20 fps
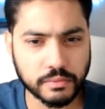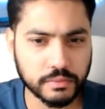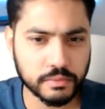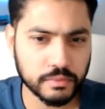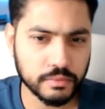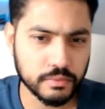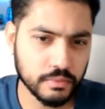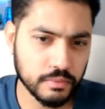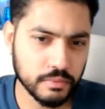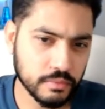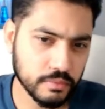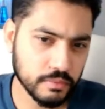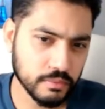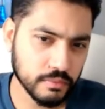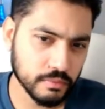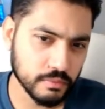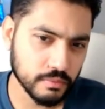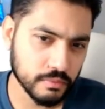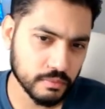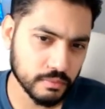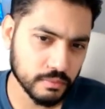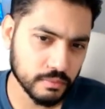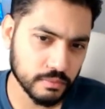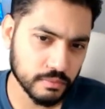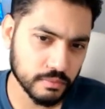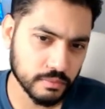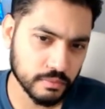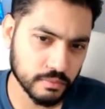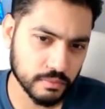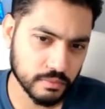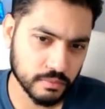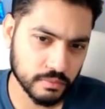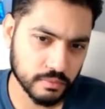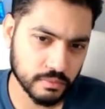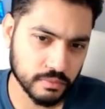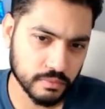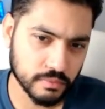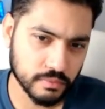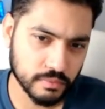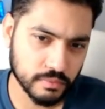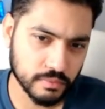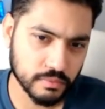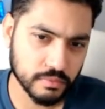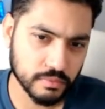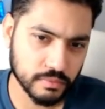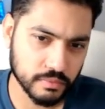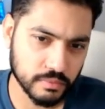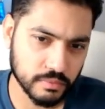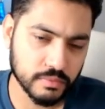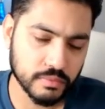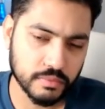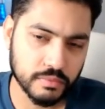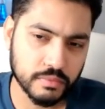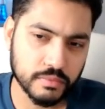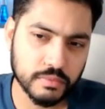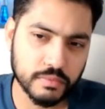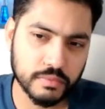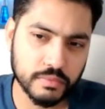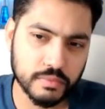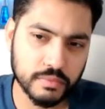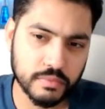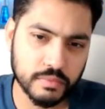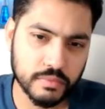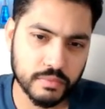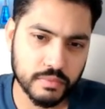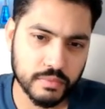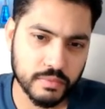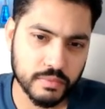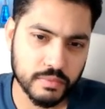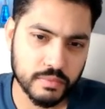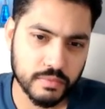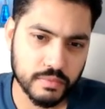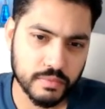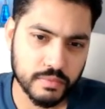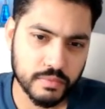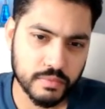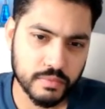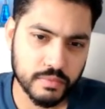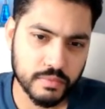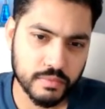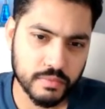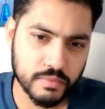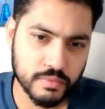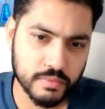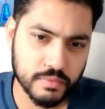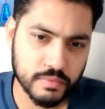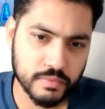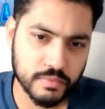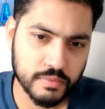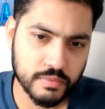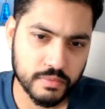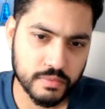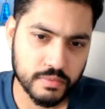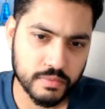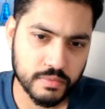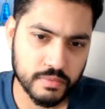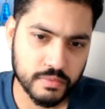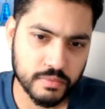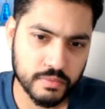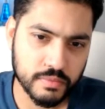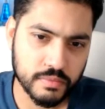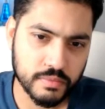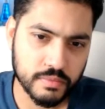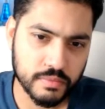[no speech]